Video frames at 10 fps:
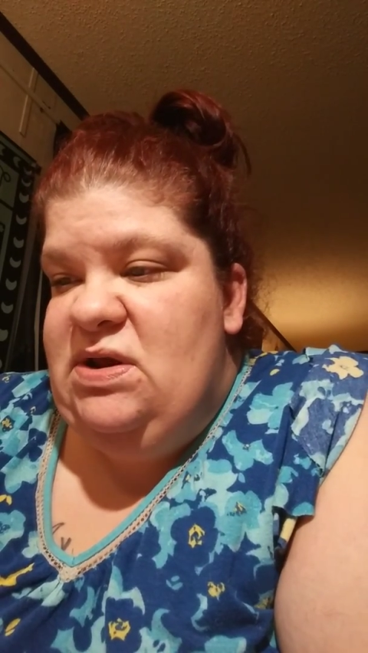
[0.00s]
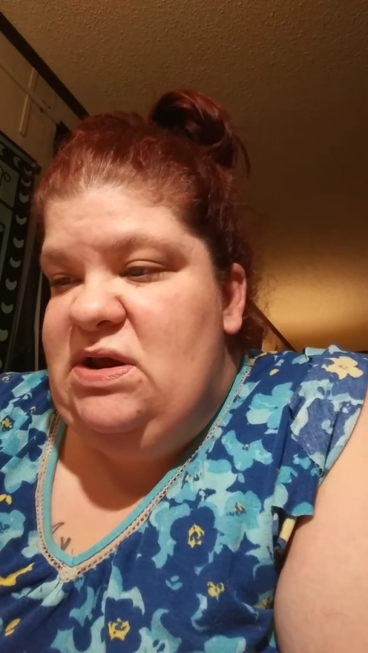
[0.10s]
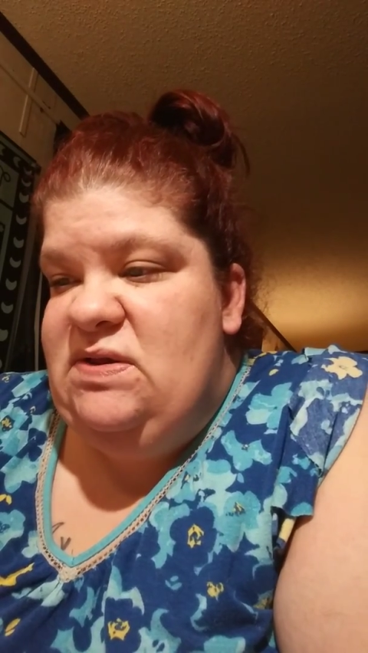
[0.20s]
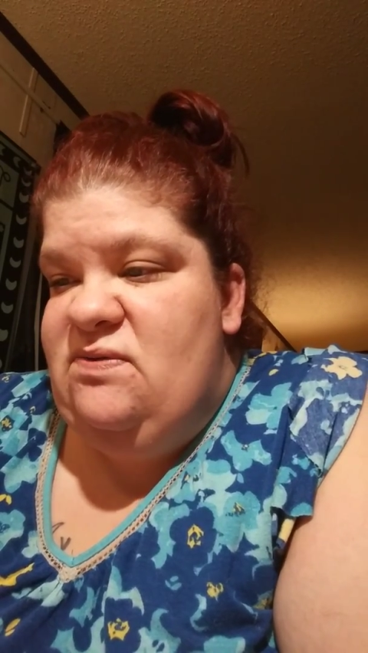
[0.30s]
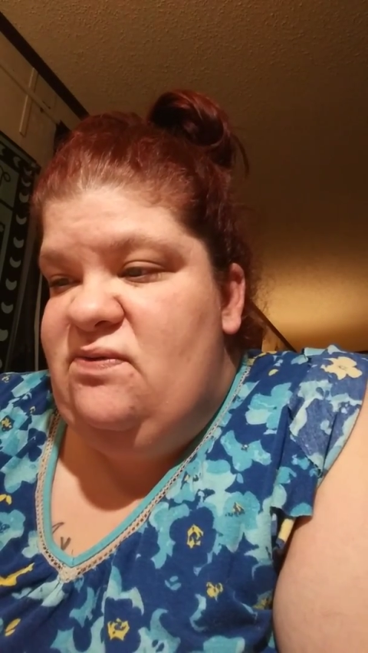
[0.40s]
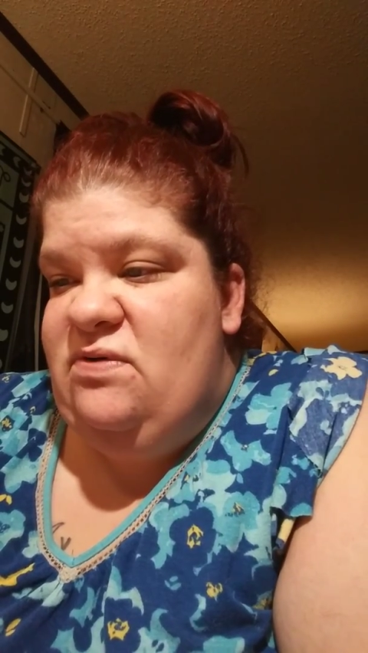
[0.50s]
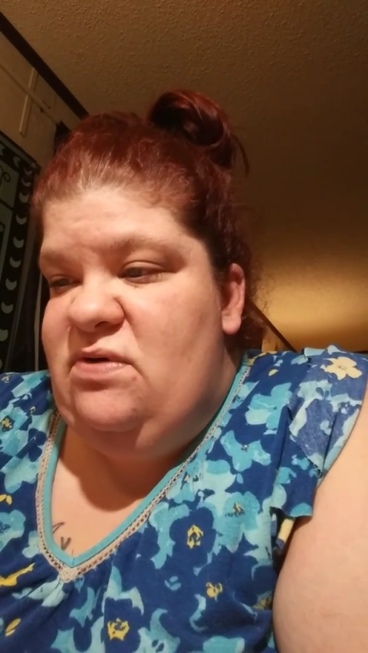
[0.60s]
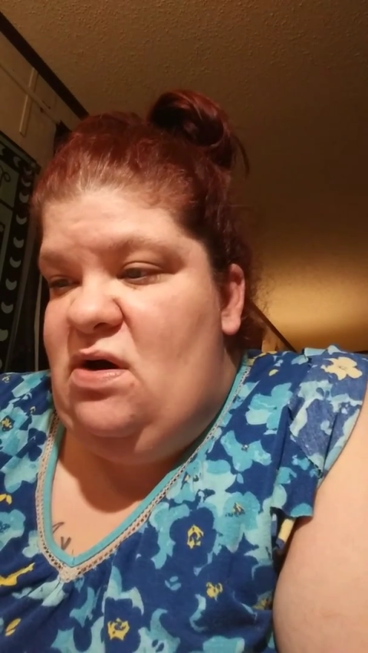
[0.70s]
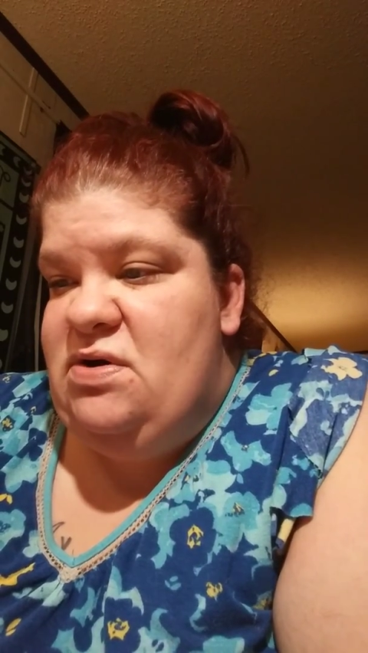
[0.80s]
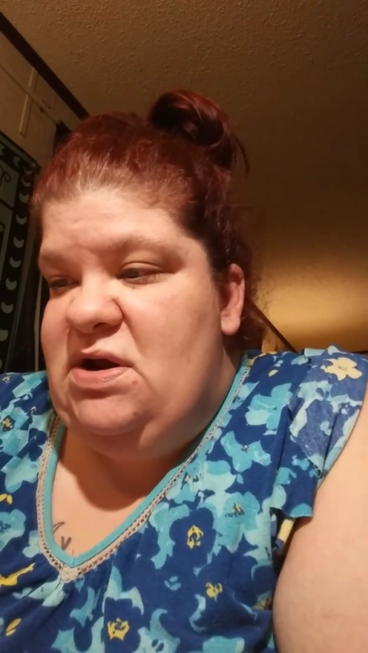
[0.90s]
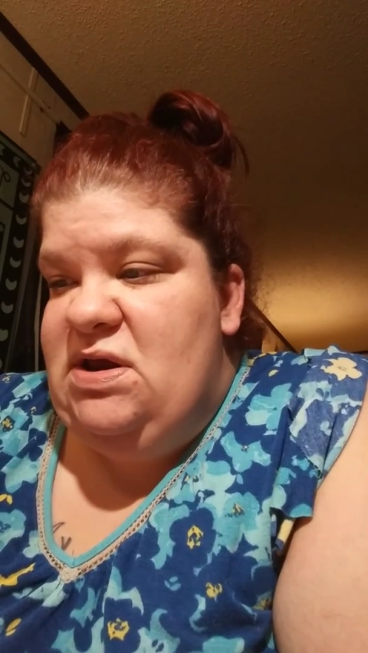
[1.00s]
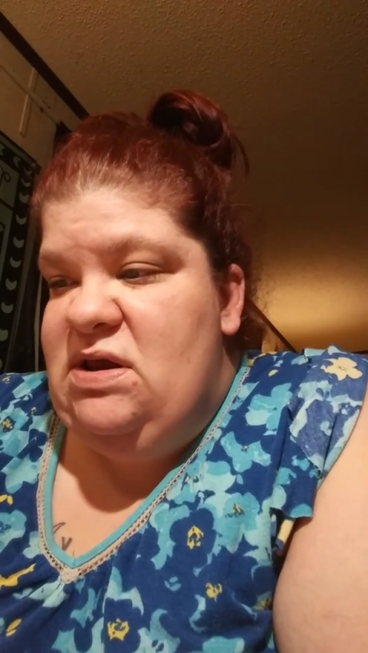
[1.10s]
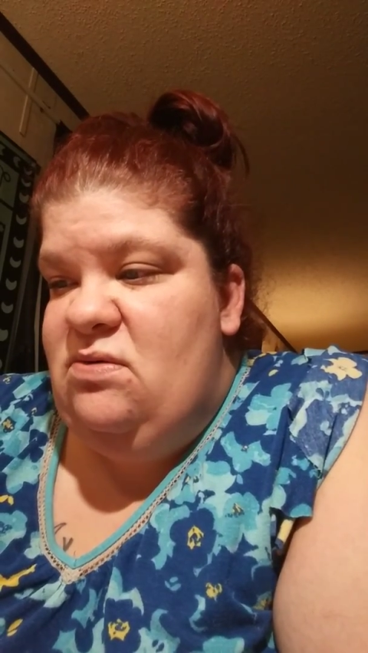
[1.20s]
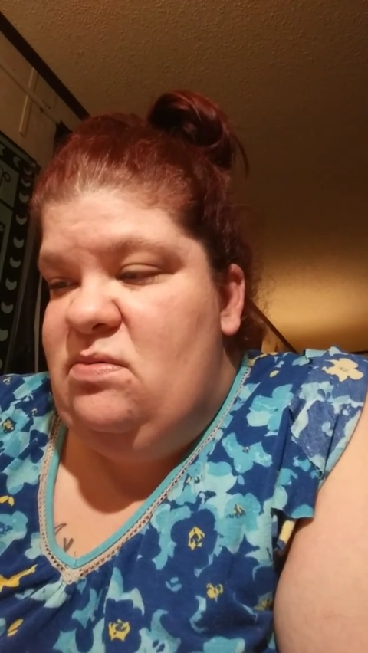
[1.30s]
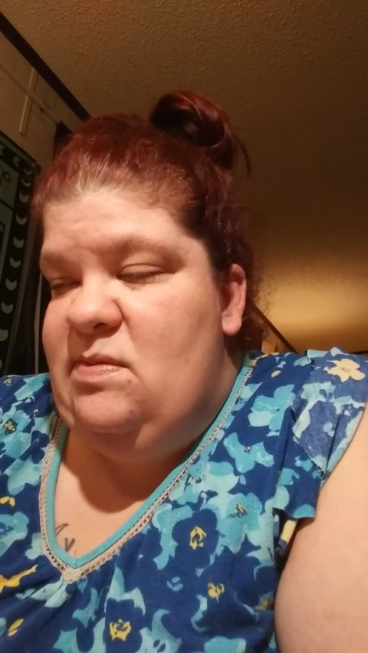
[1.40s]
to answer for y'all, and I
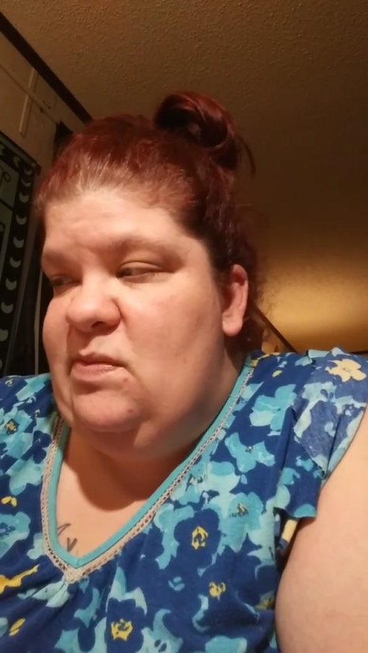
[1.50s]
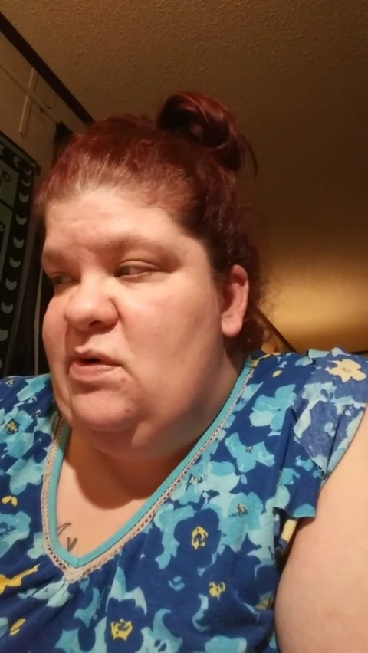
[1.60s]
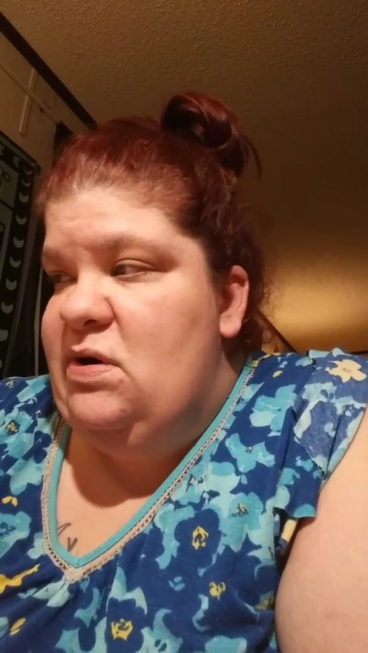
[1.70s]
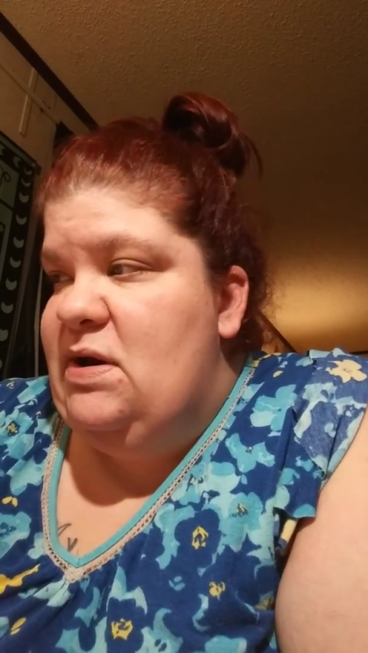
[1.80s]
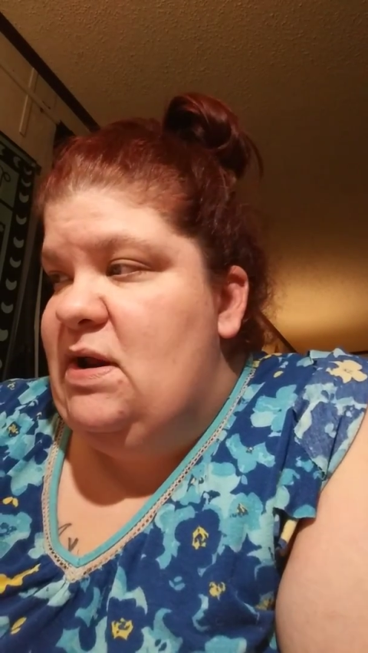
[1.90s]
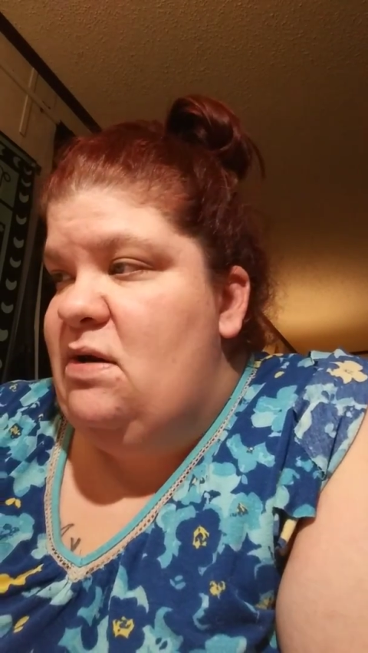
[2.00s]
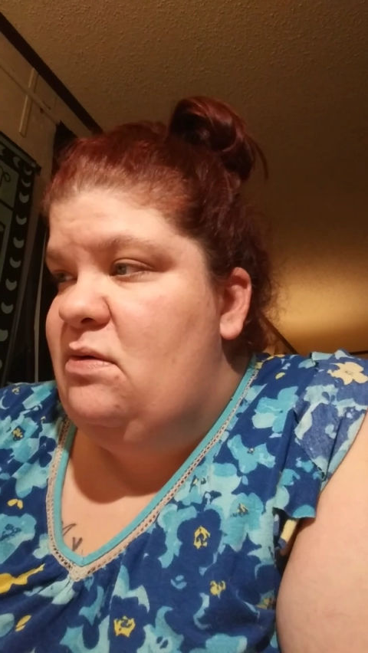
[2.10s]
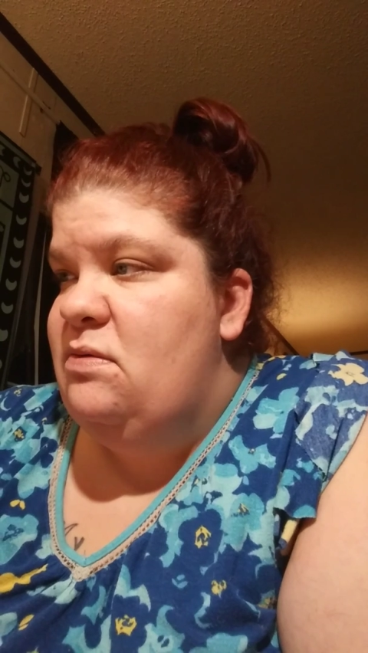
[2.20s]
can't remember it now.